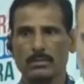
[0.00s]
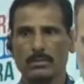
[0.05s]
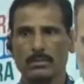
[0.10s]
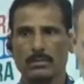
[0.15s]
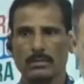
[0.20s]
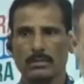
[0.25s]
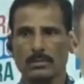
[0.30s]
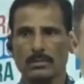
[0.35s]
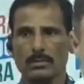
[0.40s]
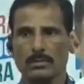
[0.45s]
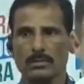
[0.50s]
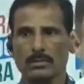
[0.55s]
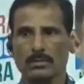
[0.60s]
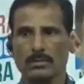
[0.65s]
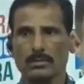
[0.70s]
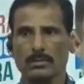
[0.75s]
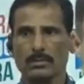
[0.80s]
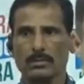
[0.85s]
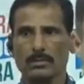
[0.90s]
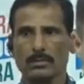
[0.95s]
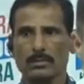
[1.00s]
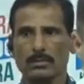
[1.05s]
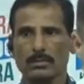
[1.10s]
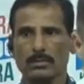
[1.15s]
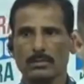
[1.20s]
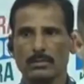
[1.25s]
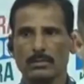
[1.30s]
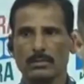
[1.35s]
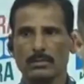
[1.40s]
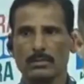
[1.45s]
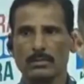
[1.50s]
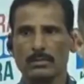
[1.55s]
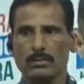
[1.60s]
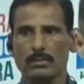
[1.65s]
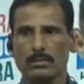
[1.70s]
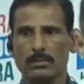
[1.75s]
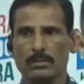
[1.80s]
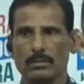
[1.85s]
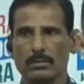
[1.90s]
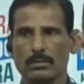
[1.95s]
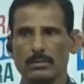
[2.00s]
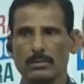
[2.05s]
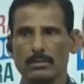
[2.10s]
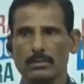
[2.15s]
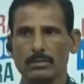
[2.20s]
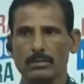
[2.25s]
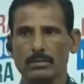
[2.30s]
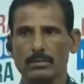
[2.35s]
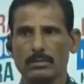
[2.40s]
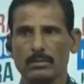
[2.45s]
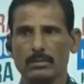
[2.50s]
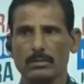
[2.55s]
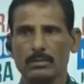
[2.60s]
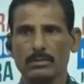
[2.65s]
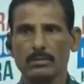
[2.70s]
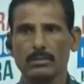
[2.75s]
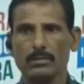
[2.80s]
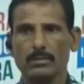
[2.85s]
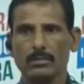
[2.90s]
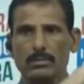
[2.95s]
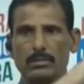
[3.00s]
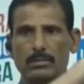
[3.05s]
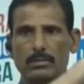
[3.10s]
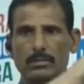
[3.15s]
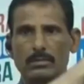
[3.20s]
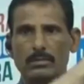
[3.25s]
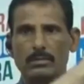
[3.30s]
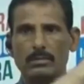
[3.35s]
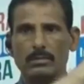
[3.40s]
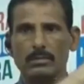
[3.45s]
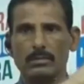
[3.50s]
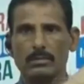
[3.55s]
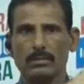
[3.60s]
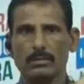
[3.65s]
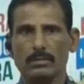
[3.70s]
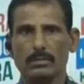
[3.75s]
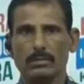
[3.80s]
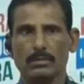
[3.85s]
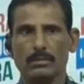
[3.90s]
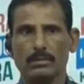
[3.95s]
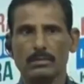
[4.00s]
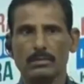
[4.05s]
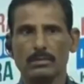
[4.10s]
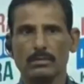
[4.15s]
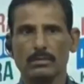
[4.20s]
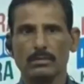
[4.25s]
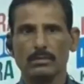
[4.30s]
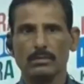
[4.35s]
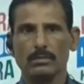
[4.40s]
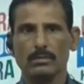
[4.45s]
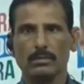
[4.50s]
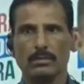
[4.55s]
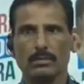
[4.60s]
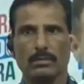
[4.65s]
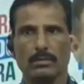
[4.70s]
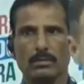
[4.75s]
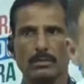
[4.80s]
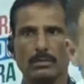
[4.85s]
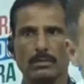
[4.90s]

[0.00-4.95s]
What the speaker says: The person shown says nothing.